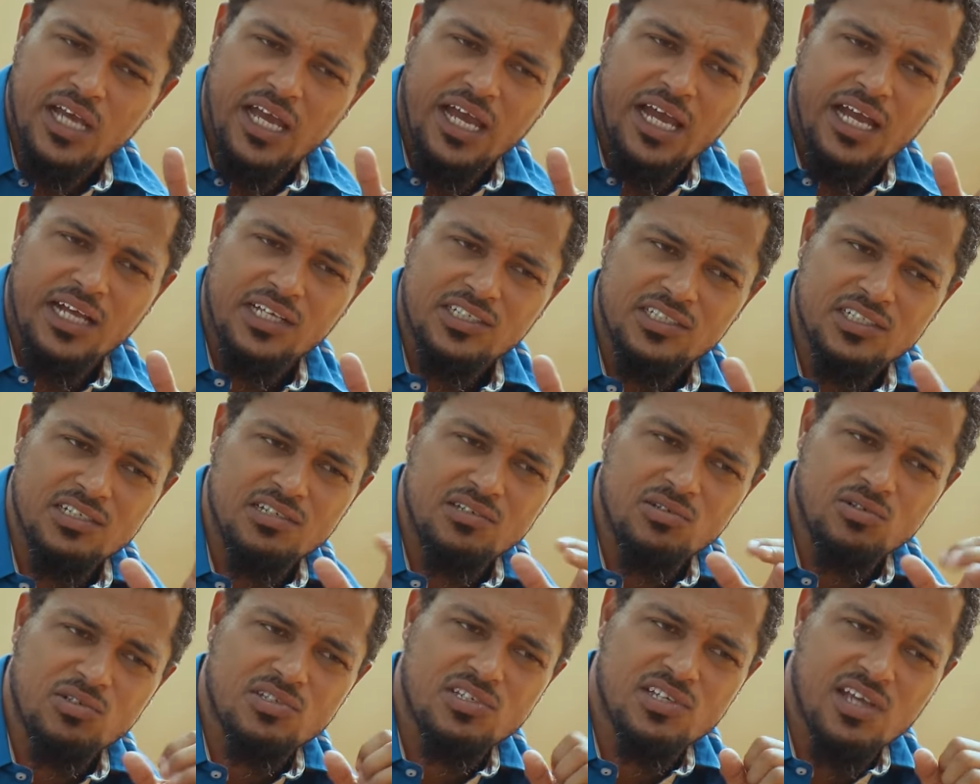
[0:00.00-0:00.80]
Yeah, she
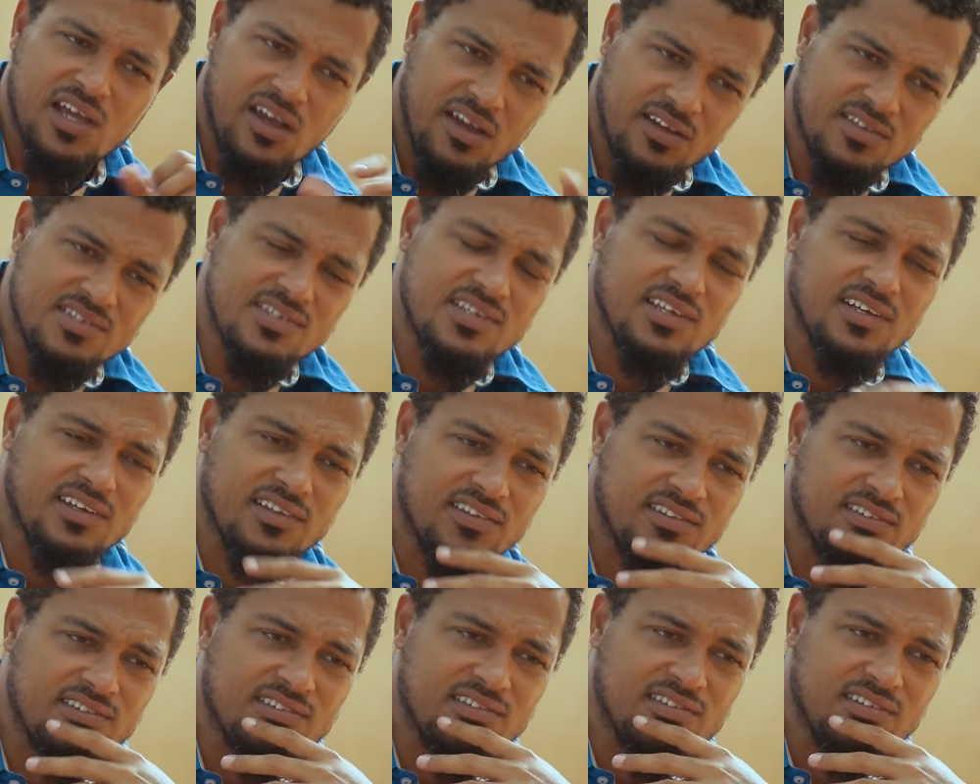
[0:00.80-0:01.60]
looks
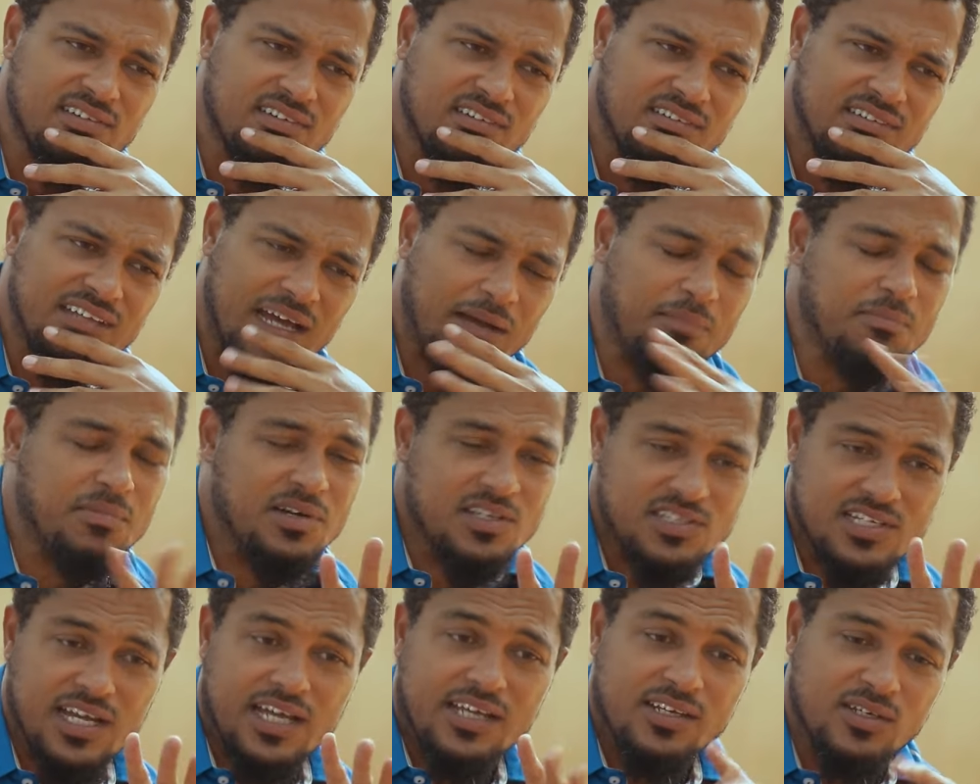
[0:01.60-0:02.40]
courteous. That
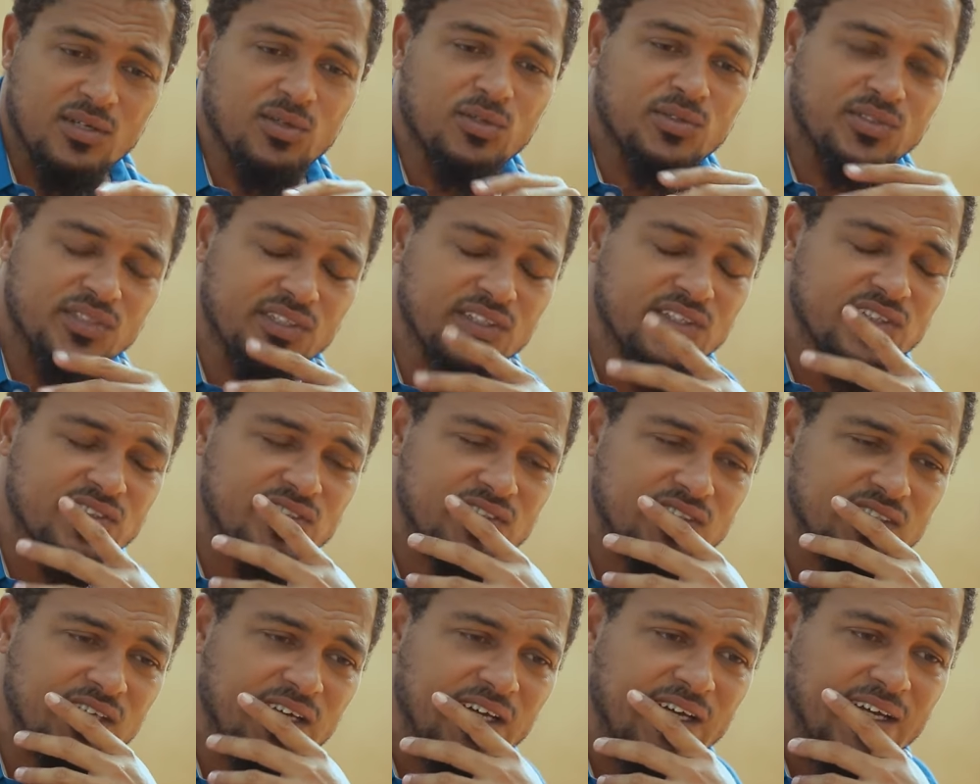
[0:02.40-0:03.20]
much I
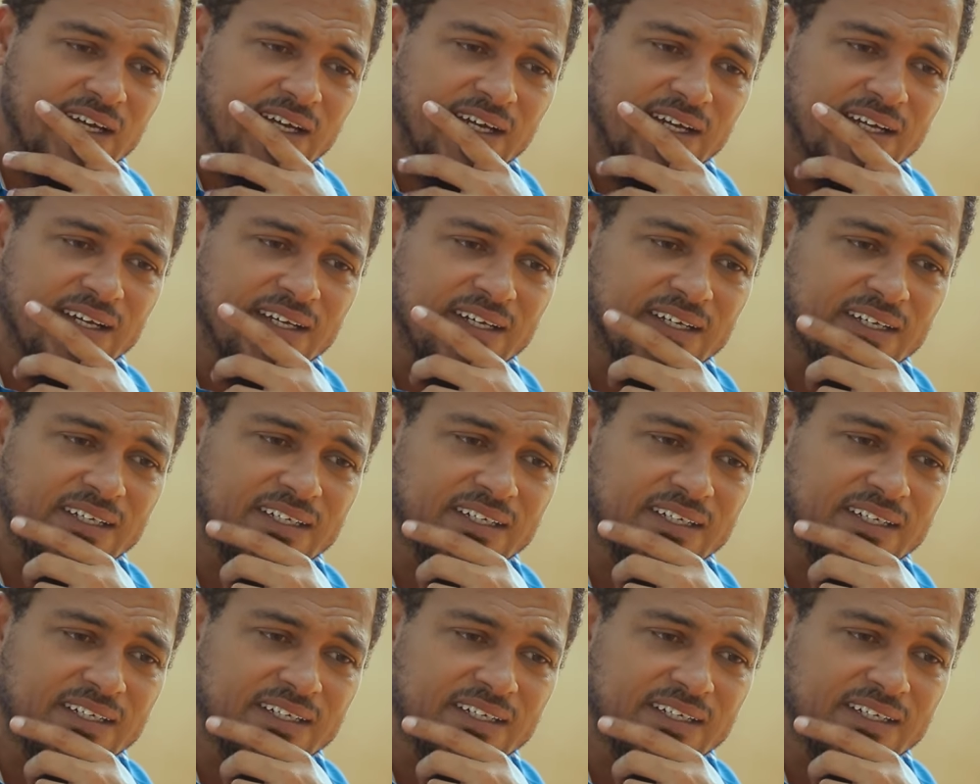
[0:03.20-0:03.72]
noticed. Yeah.